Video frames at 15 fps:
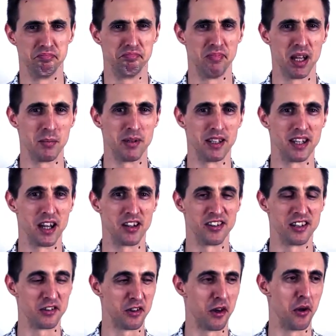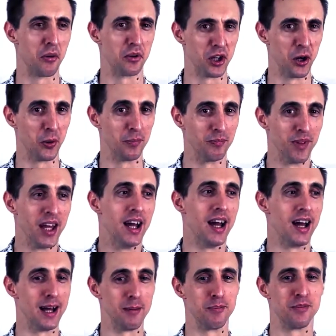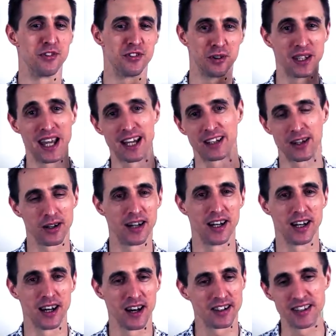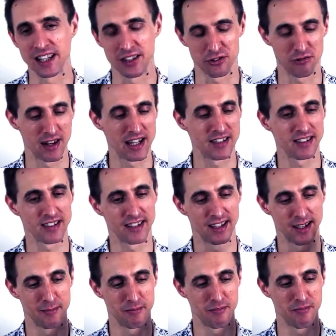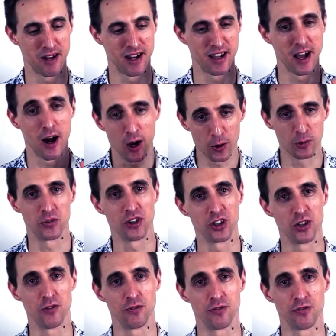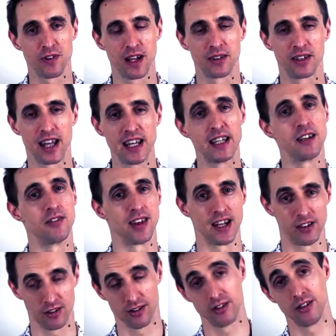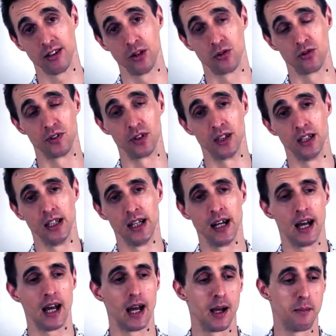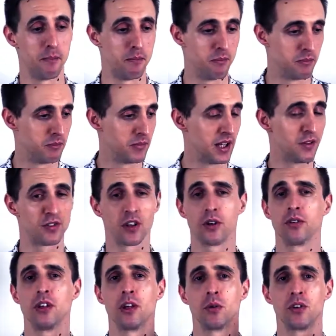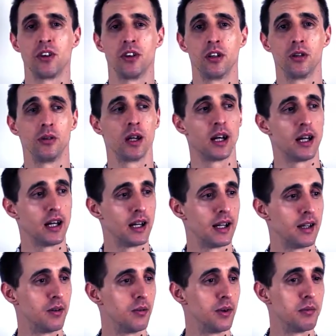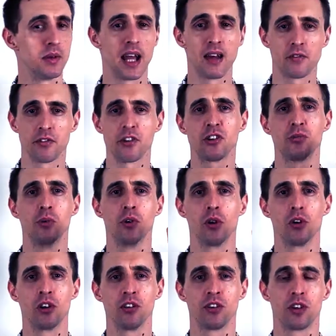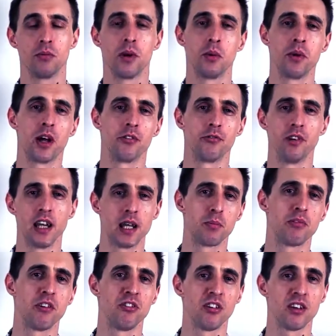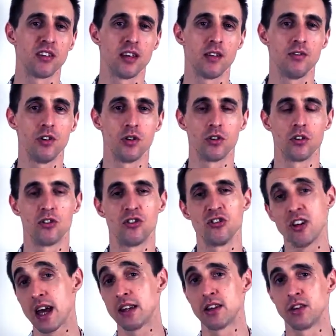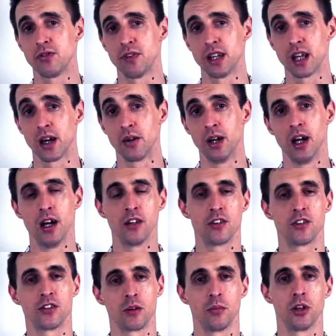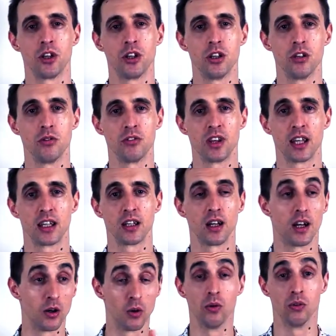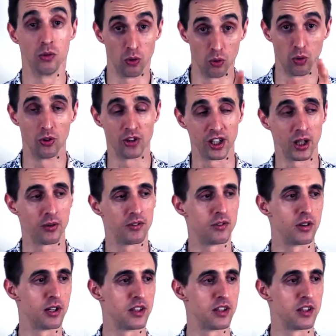maybe the idea's a no-go. So yeah, I think that's great. I hope that you've found any of that useful. If so, you know what to do. We have a very small audience at the moment. I'd really appreciate it if you could share this video to someone who you think, or audio if you're